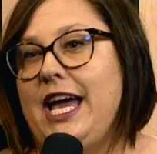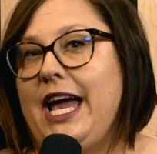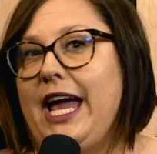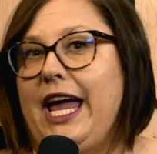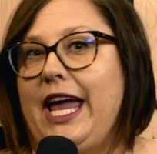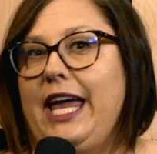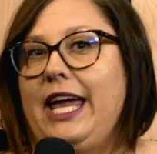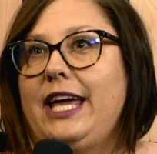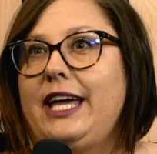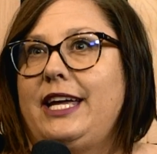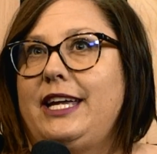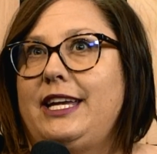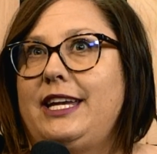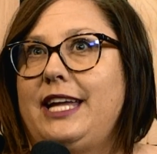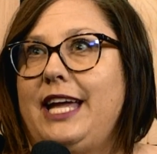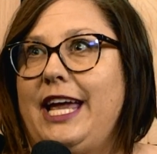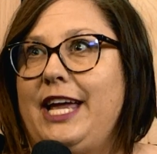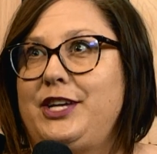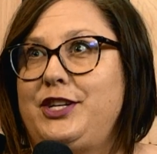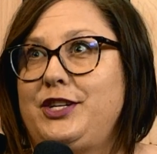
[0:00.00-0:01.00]
and
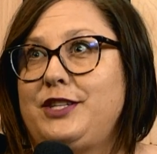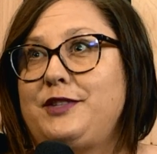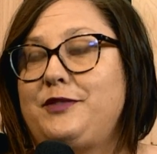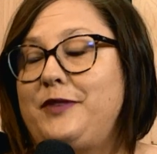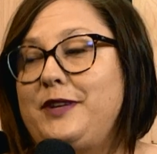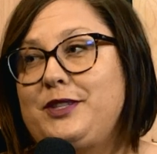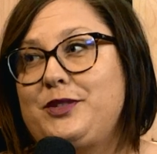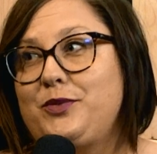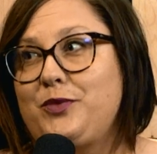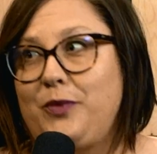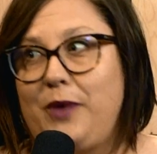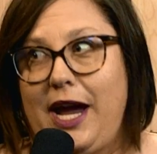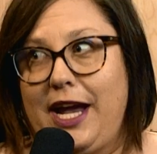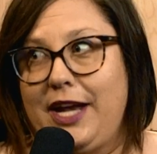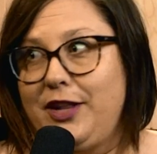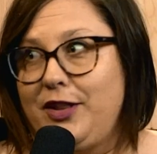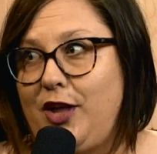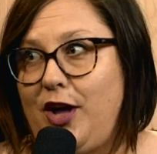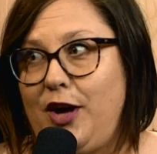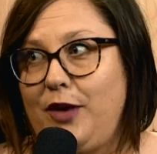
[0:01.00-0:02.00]
it just fits right
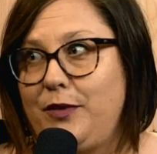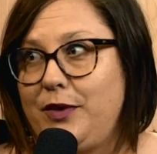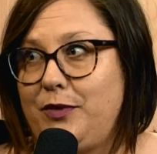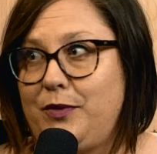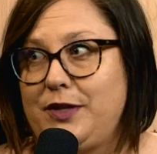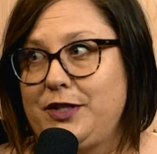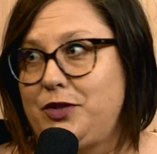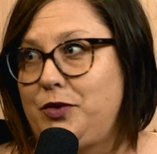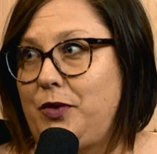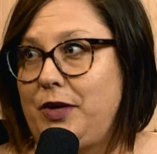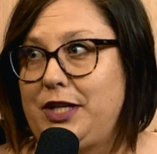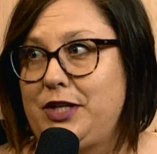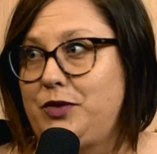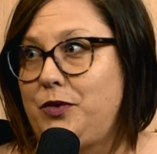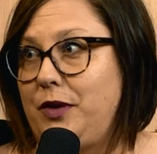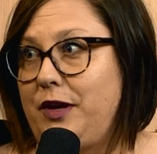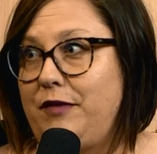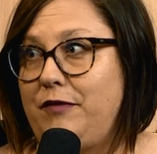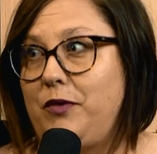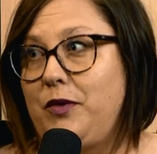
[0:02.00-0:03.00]
along with what
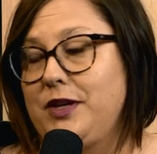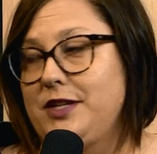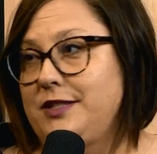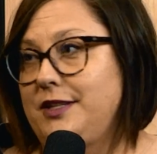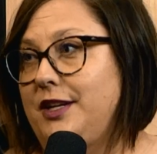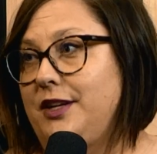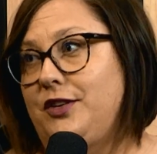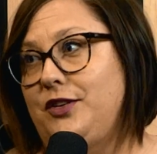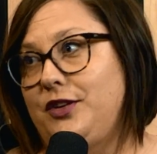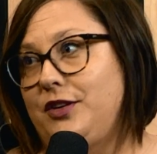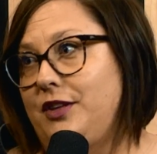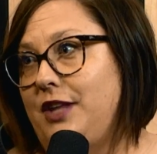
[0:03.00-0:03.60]
2024 is going to look